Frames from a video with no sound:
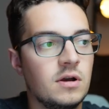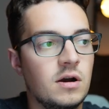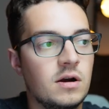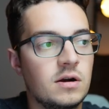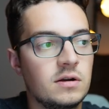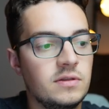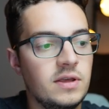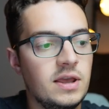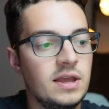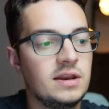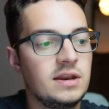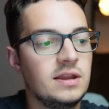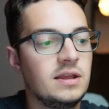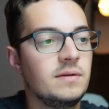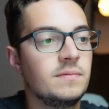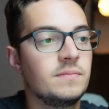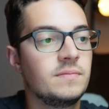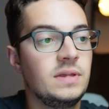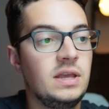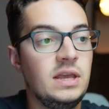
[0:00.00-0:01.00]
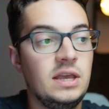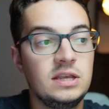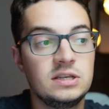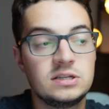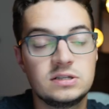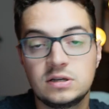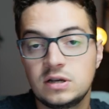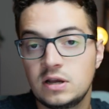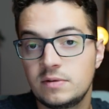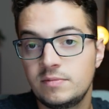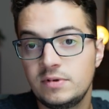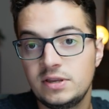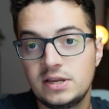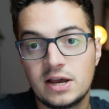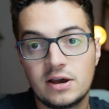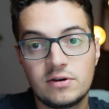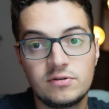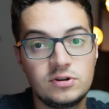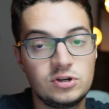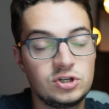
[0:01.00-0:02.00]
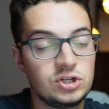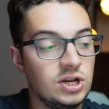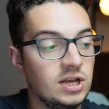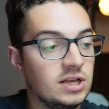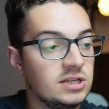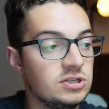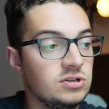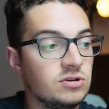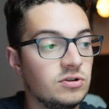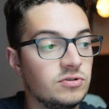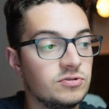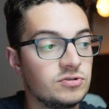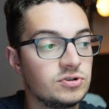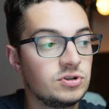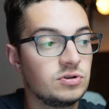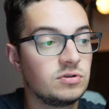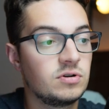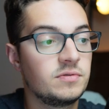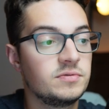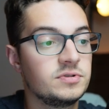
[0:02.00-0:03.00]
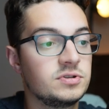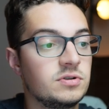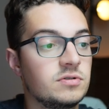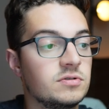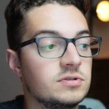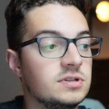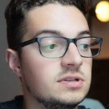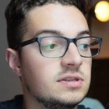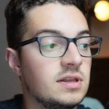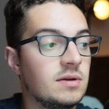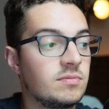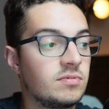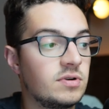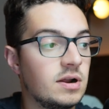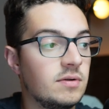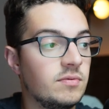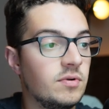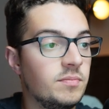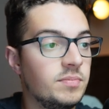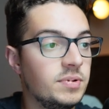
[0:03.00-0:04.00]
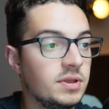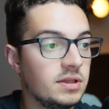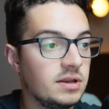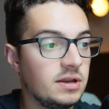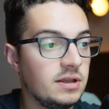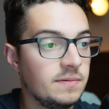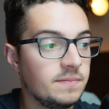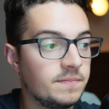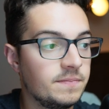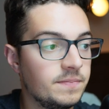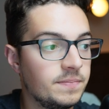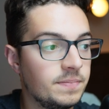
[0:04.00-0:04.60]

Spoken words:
Hard landing is coming down in chance. There's still always, of course, that probability.